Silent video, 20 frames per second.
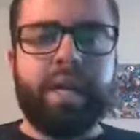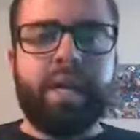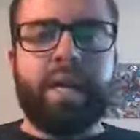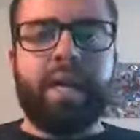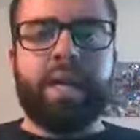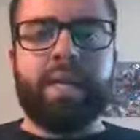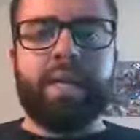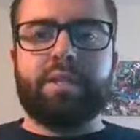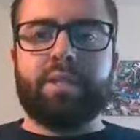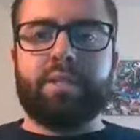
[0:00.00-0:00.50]

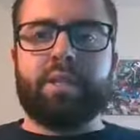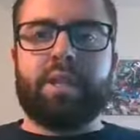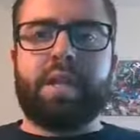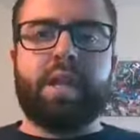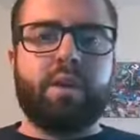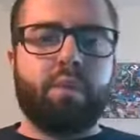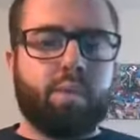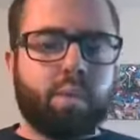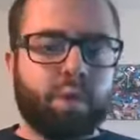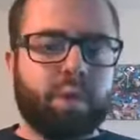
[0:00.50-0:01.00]
and to
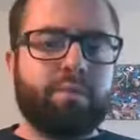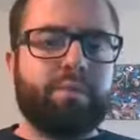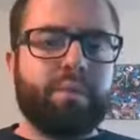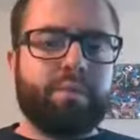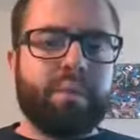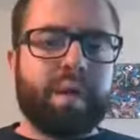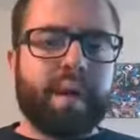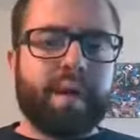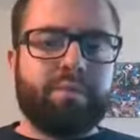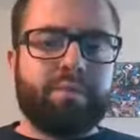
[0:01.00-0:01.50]
kind of work from
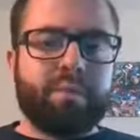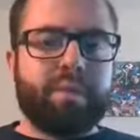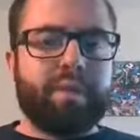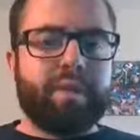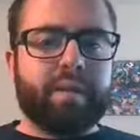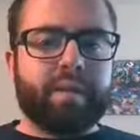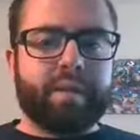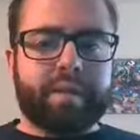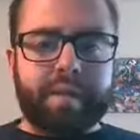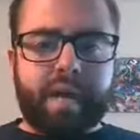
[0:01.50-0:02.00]
that from
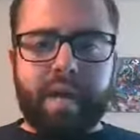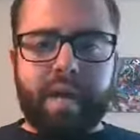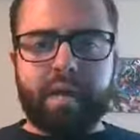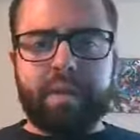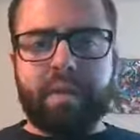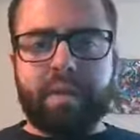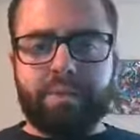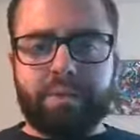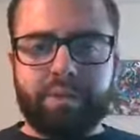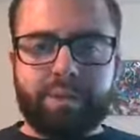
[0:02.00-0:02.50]
a high
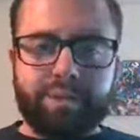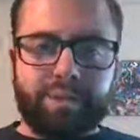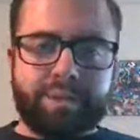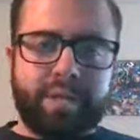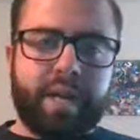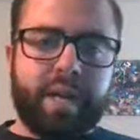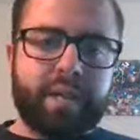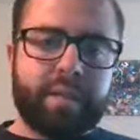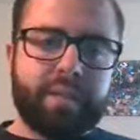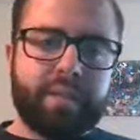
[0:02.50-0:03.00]
level
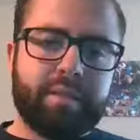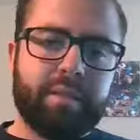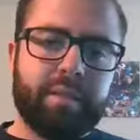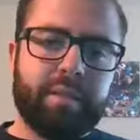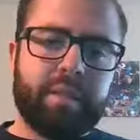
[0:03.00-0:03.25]
design